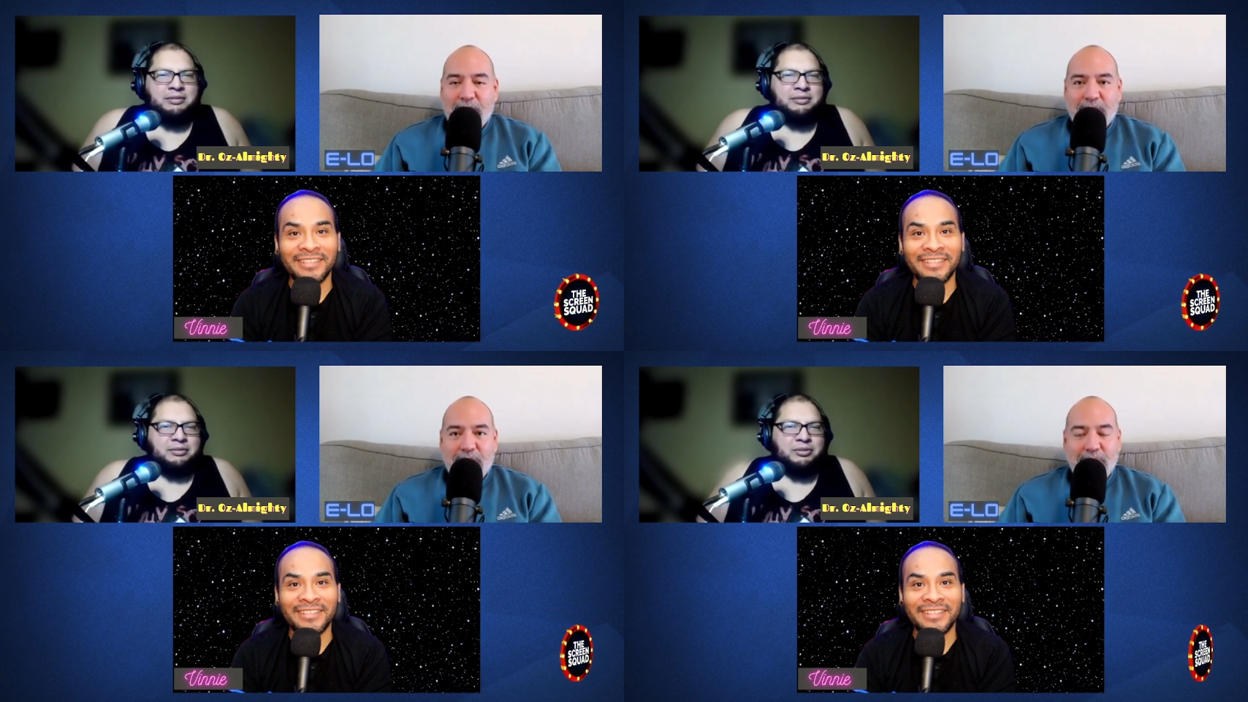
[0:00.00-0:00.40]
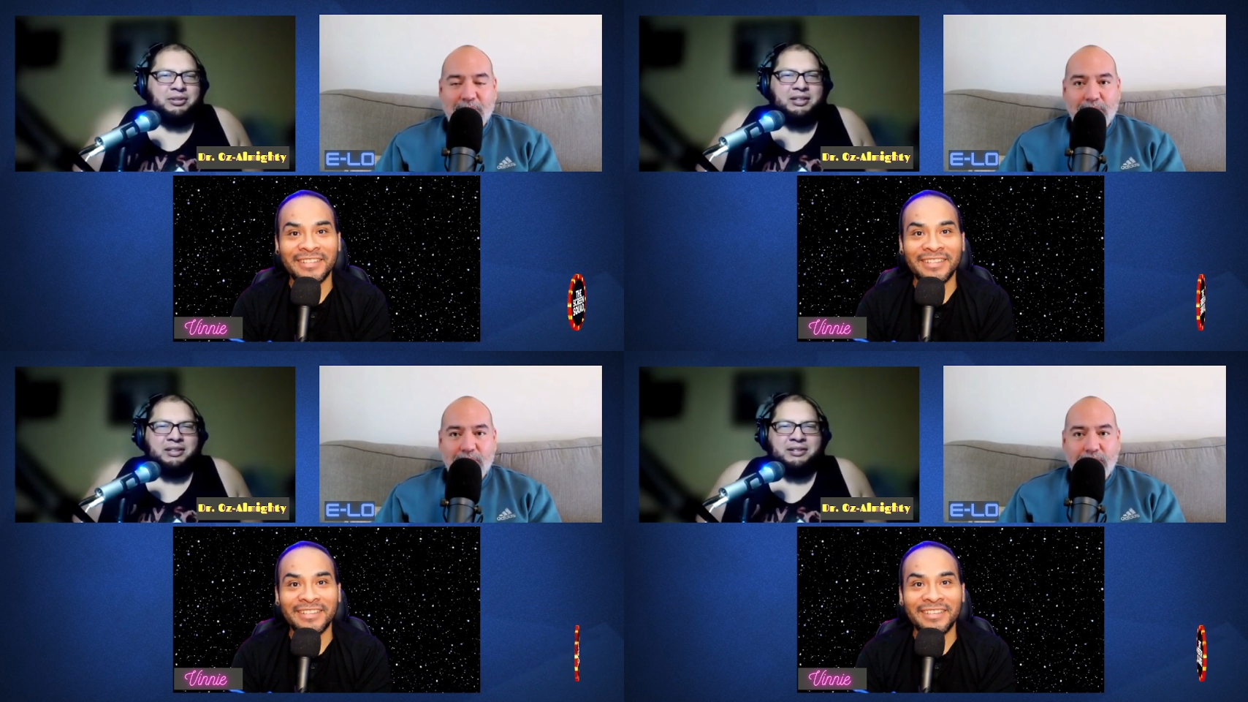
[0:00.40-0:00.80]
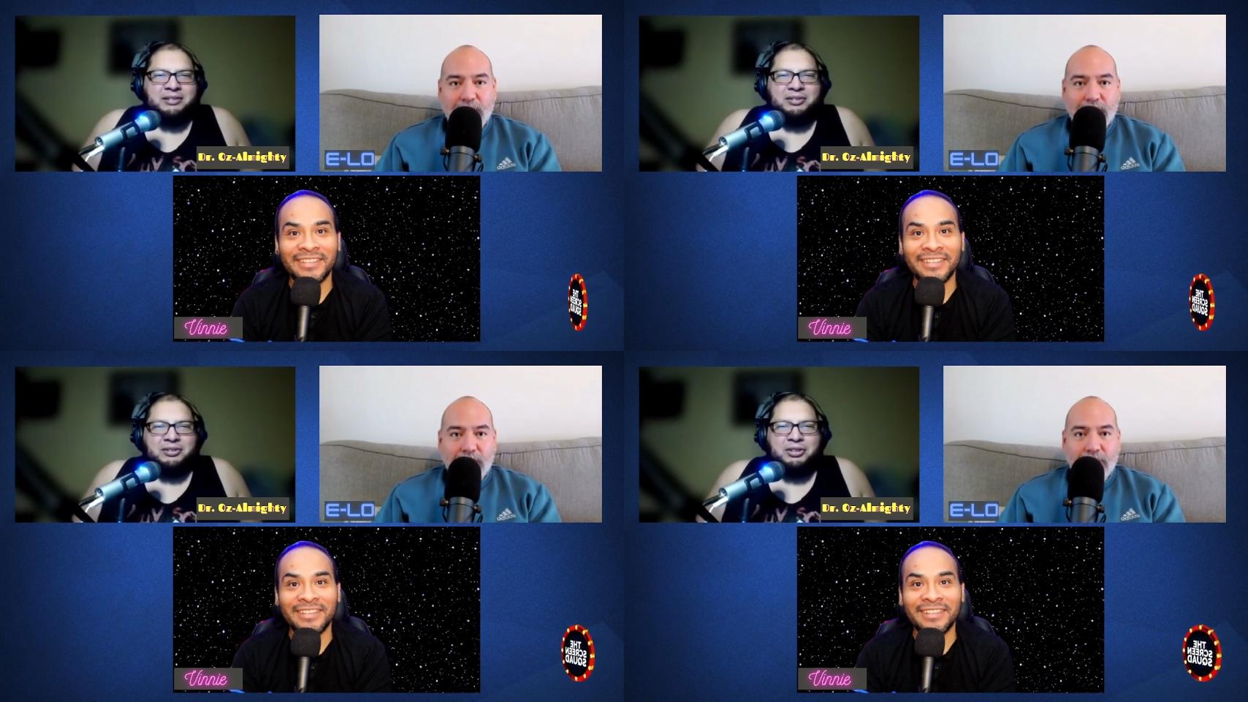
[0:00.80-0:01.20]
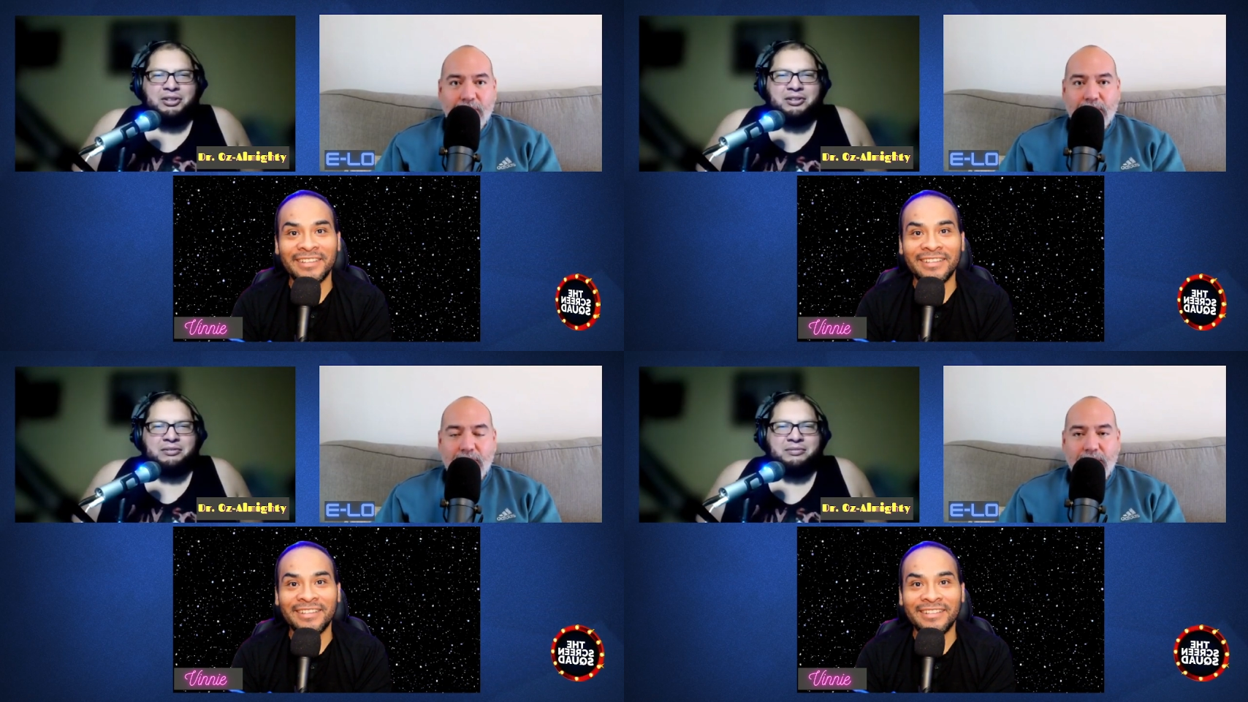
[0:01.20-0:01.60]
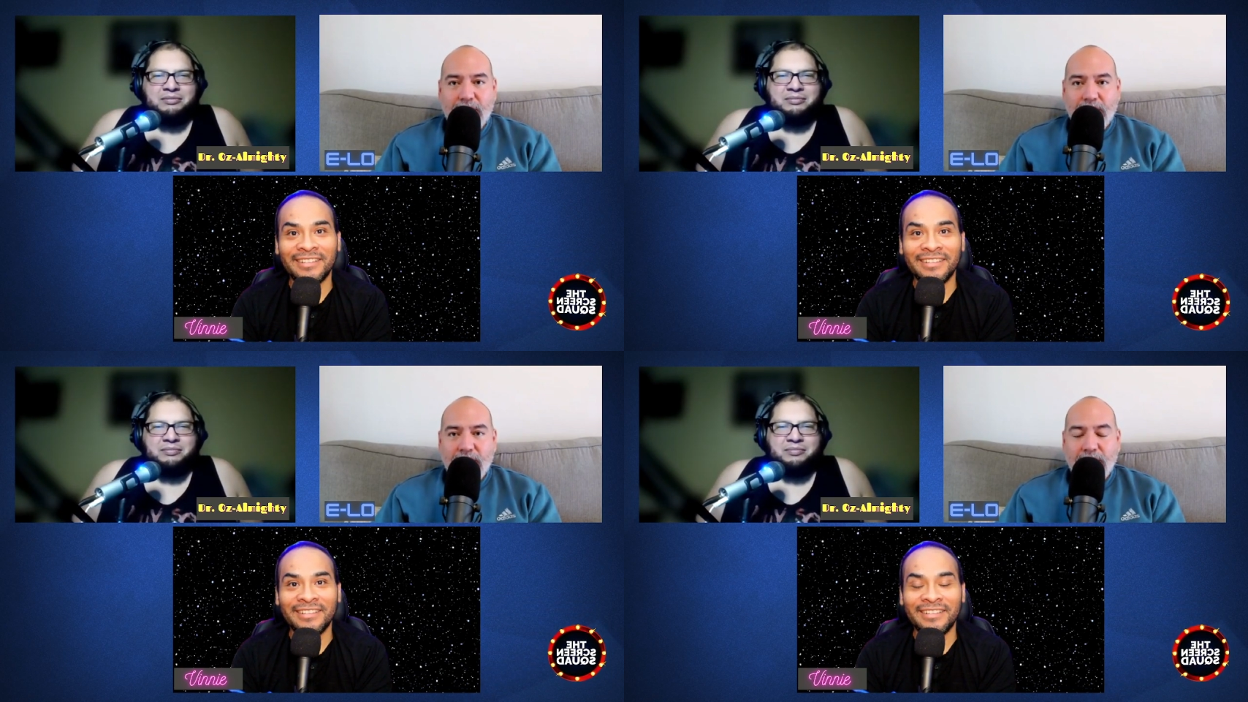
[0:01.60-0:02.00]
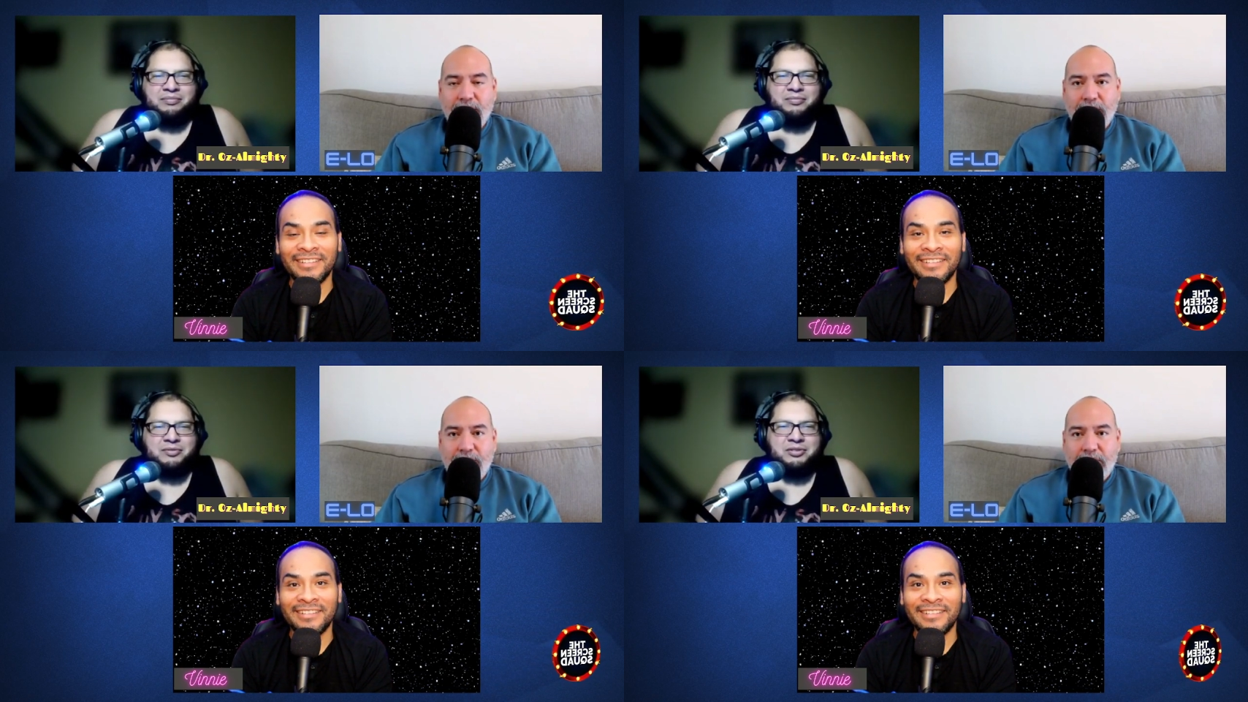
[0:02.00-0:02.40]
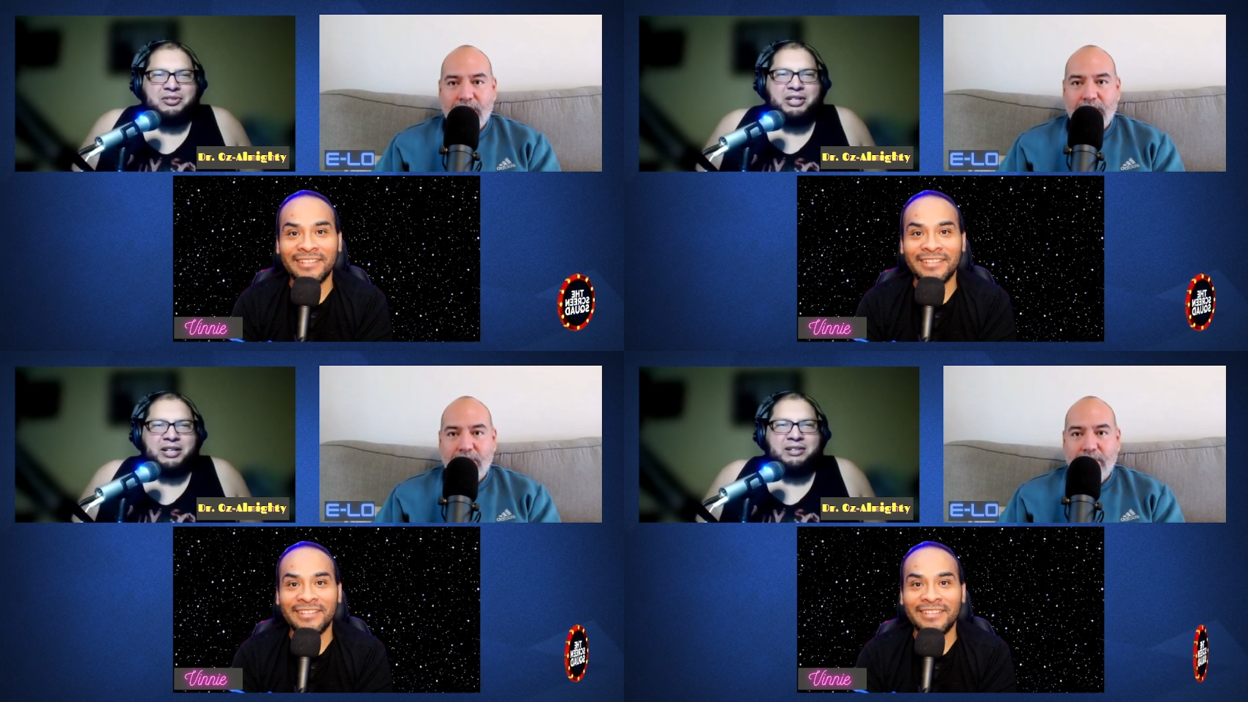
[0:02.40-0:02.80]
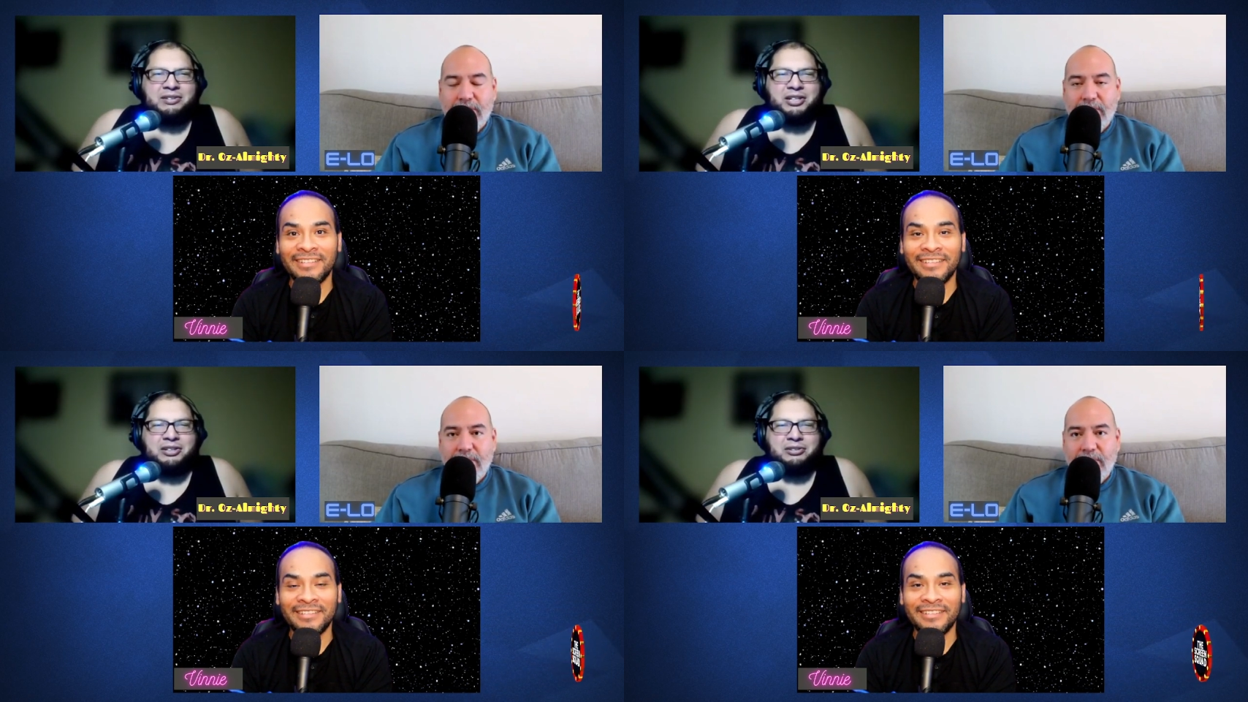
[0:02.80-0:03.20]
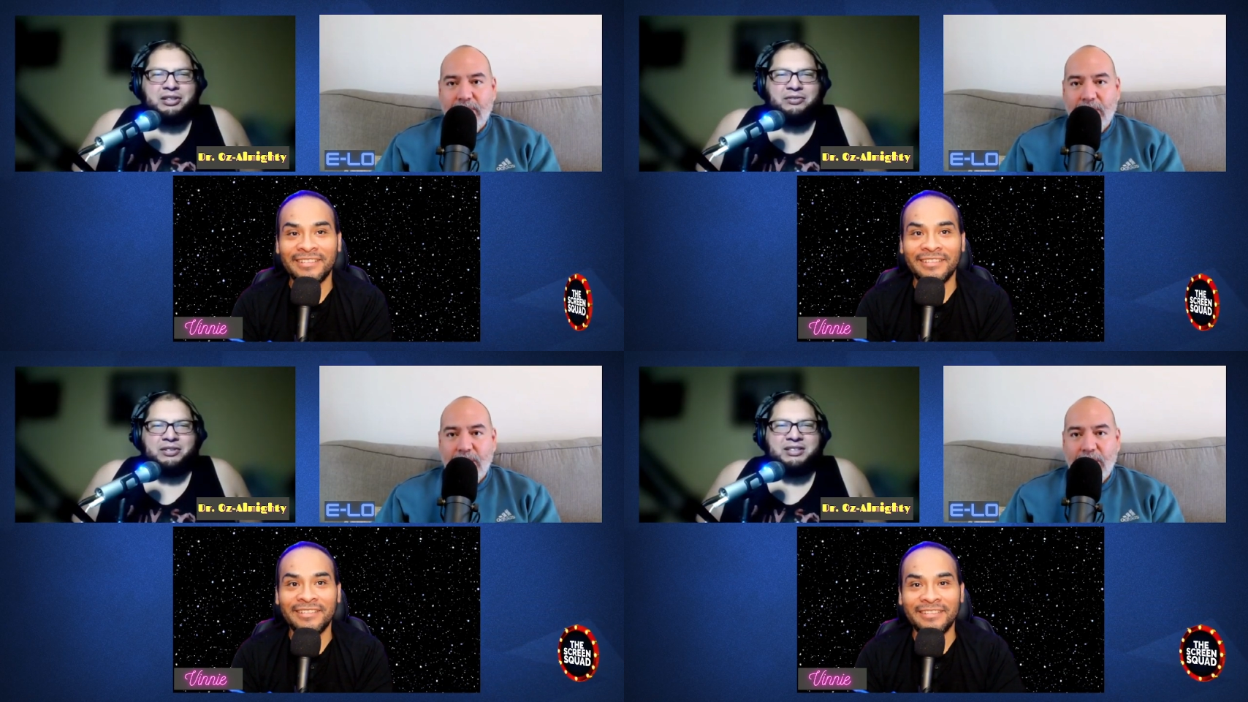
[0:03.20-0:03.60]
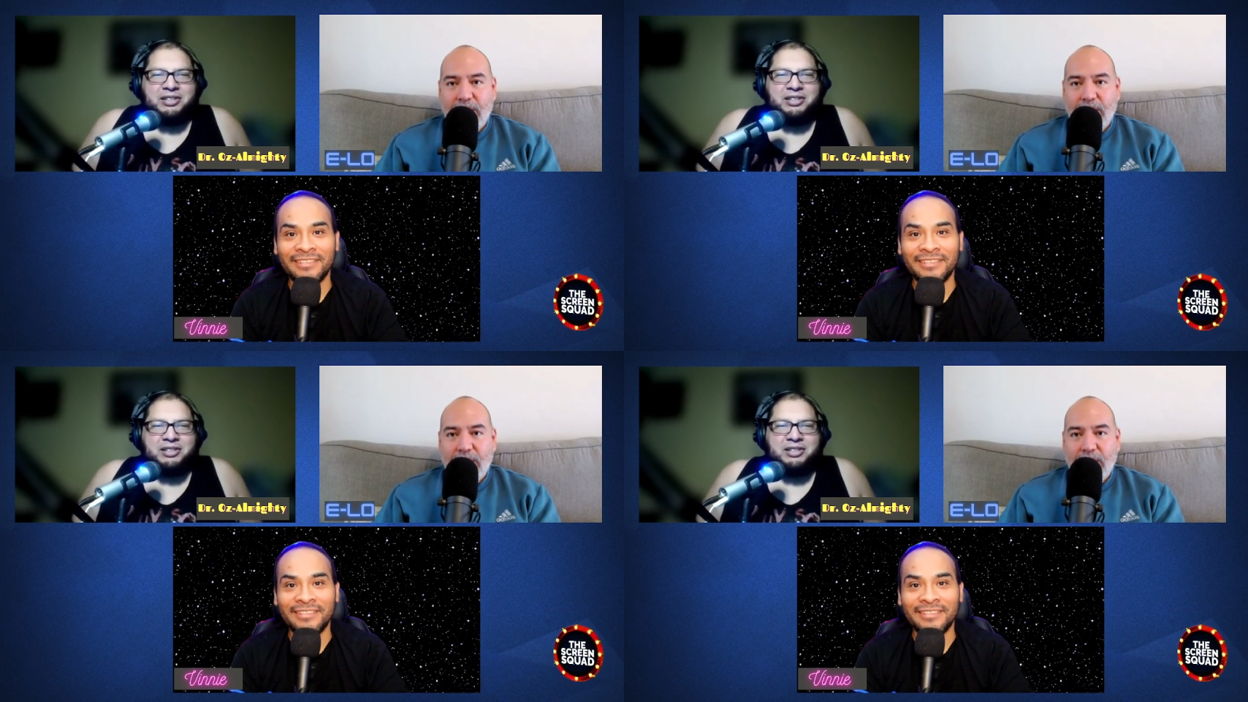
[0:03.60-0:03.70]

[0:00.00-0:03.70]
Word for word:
Speaker 1: you need a you need a check check yourself. It's